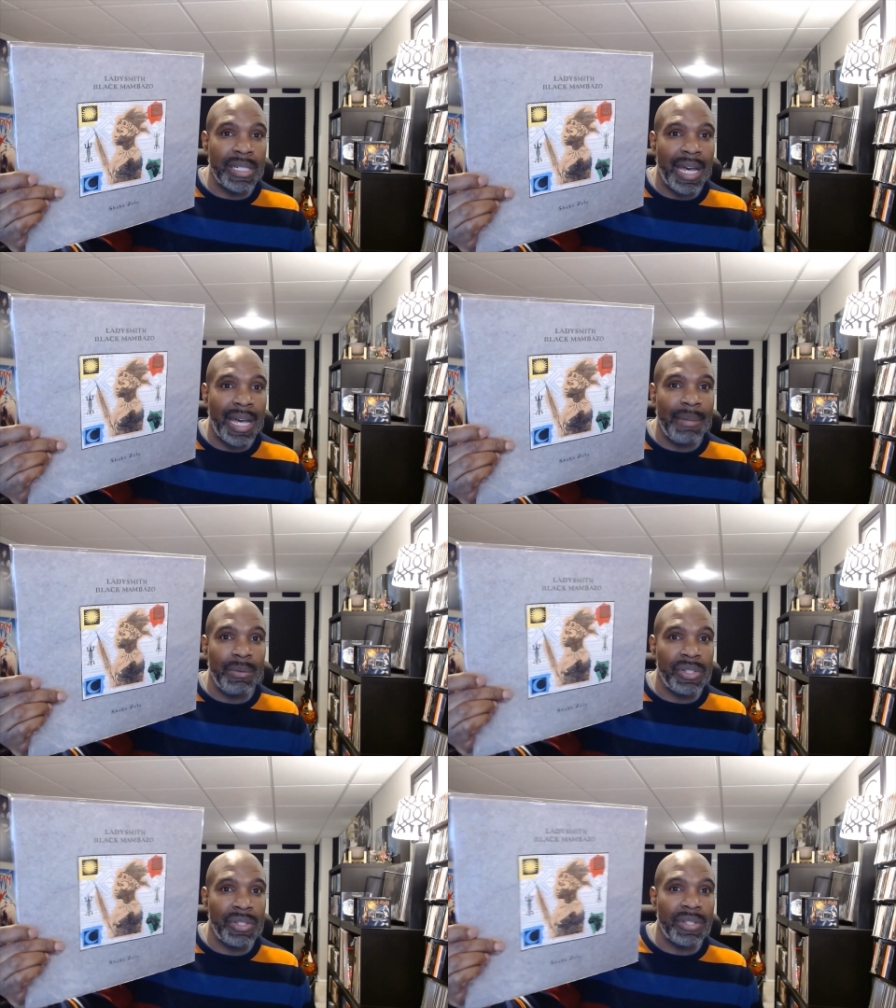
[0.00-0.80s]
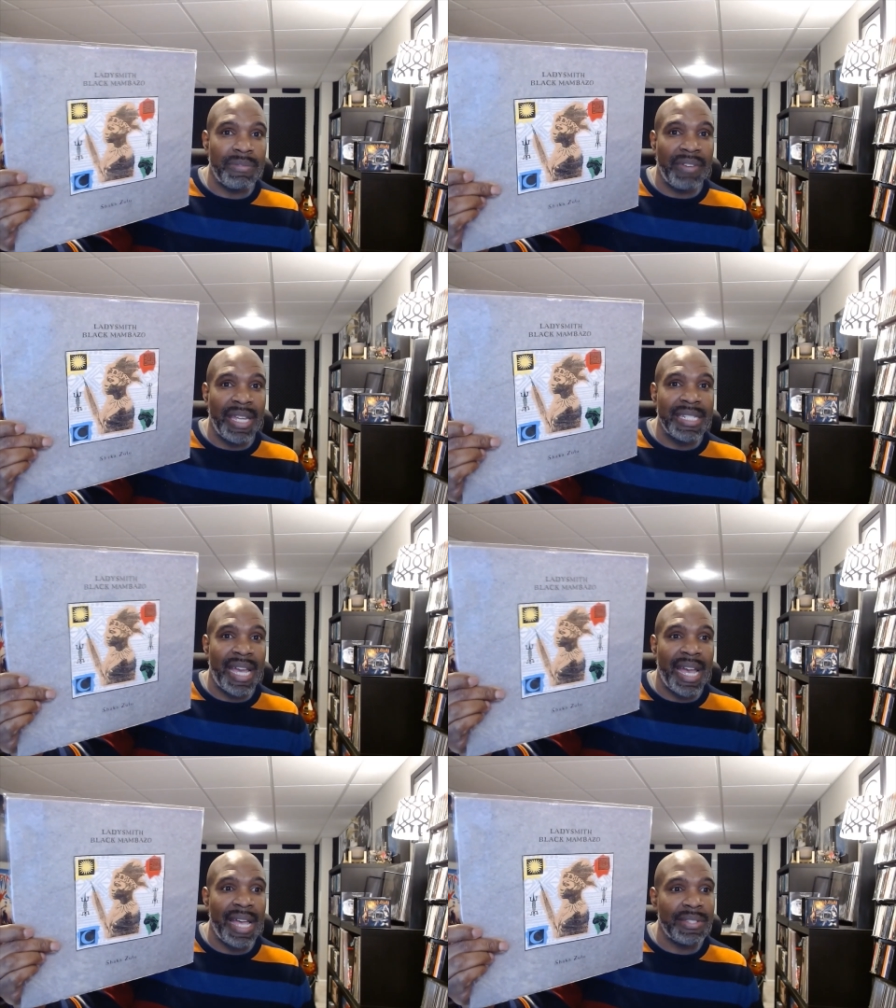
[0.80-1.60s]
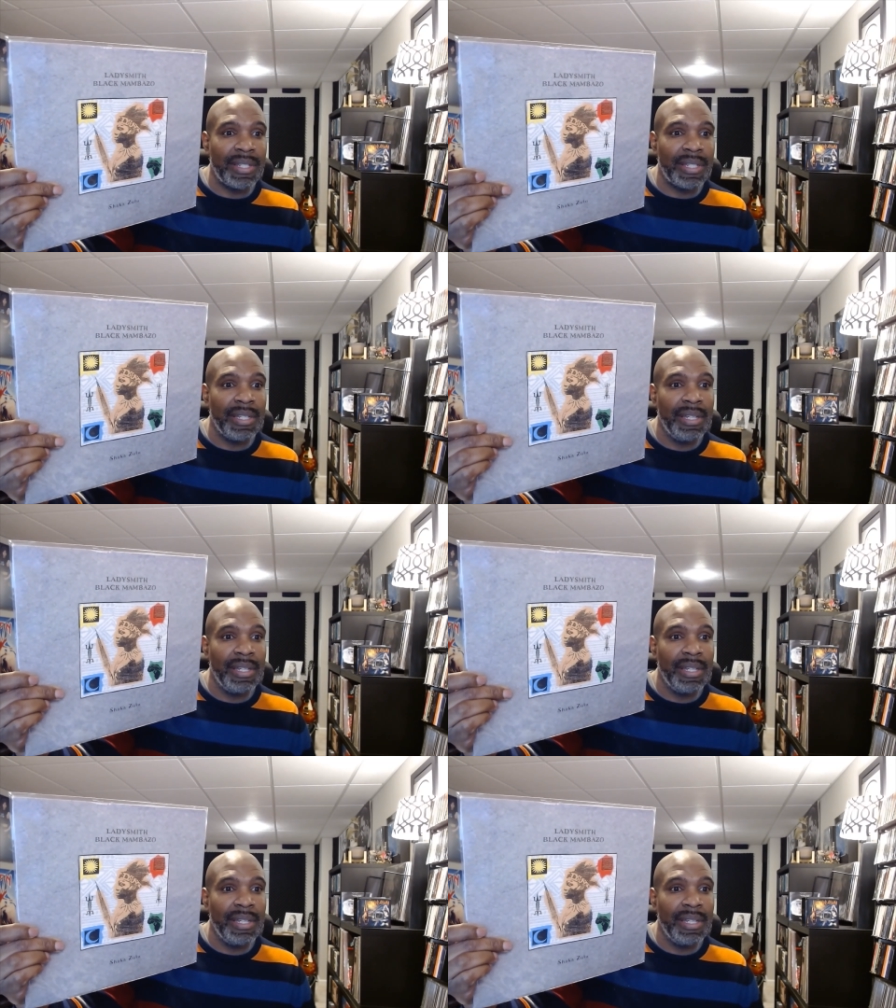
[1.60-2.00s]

time, and it was just fantastic.